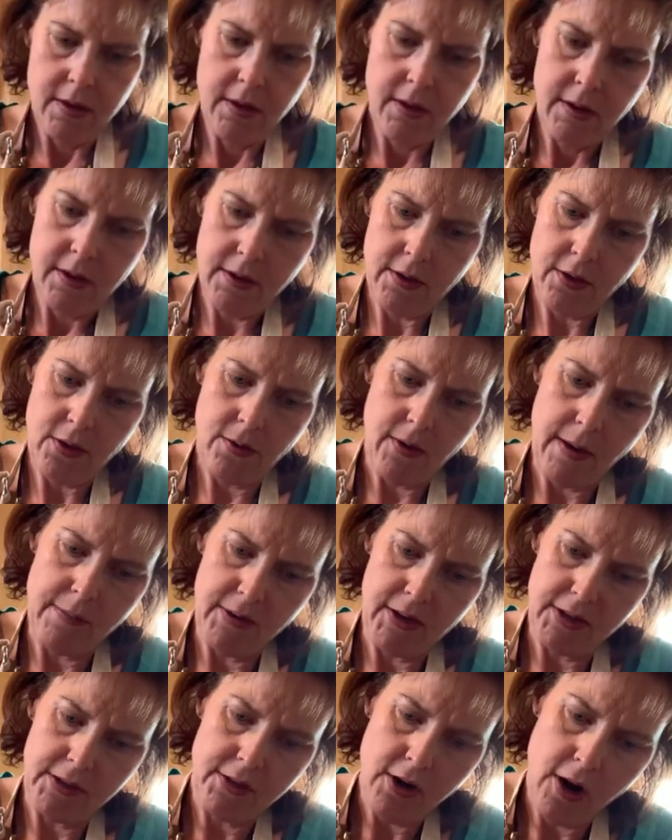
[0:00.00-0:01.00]
And so I'm
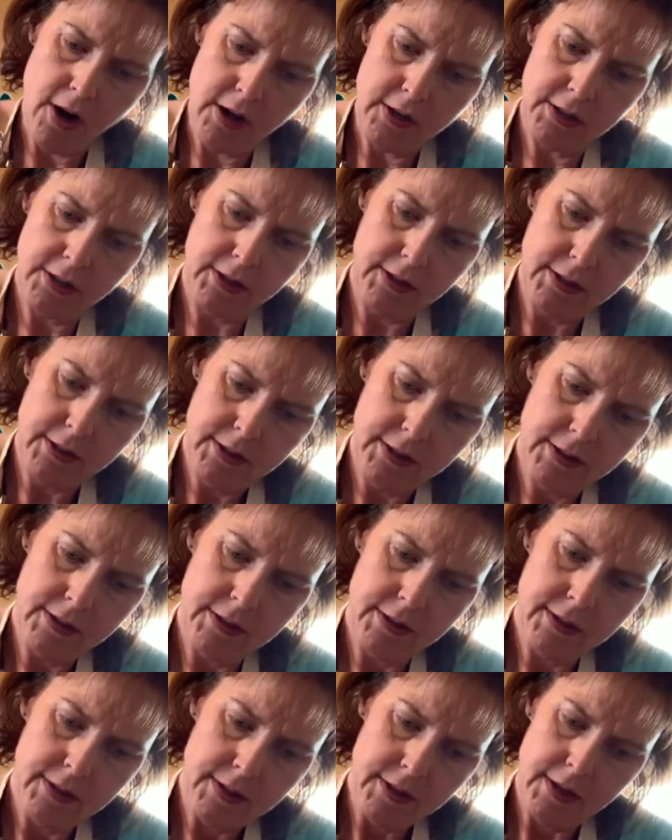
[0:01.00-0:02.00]
going to toss
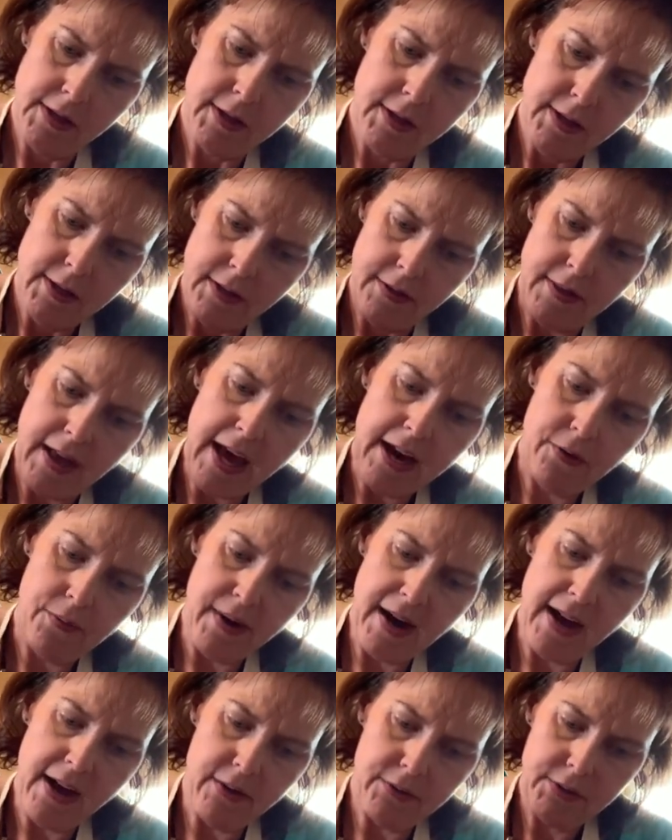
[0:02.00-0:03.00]
that
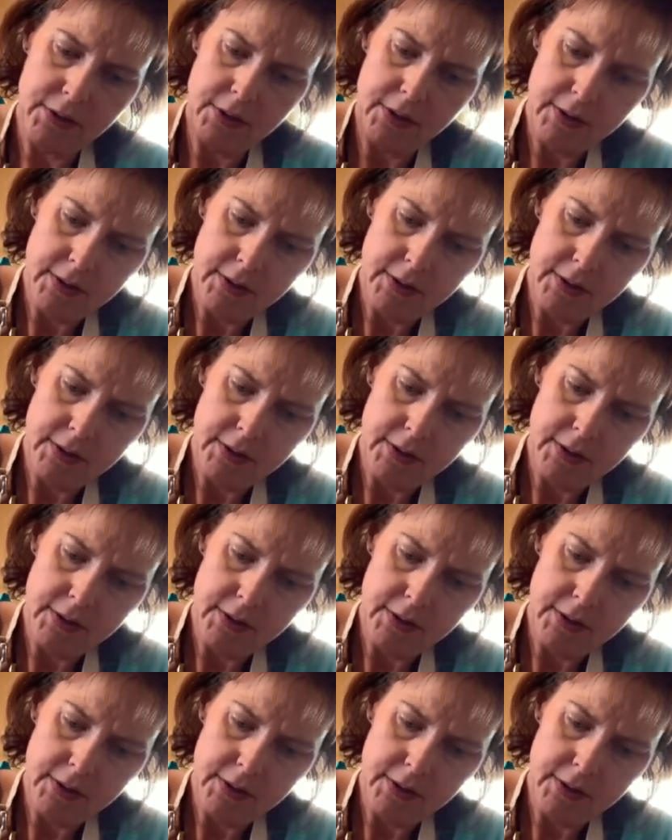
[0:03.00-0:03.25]
around.